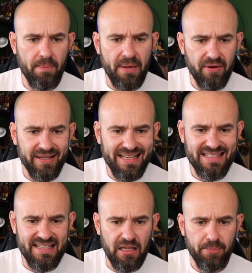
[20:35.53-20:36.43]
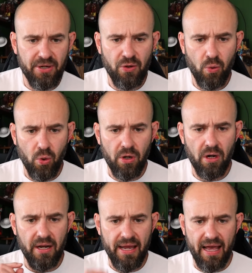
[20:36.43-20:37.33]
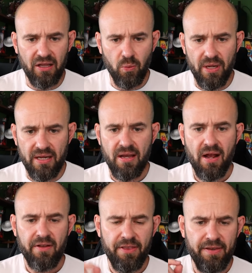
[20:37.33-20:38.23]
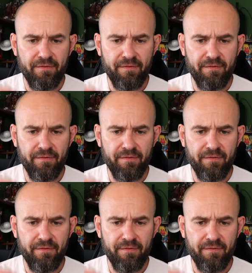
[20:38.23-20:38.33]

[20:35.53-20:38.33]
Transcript: Americans celebrated horror on Halloween, the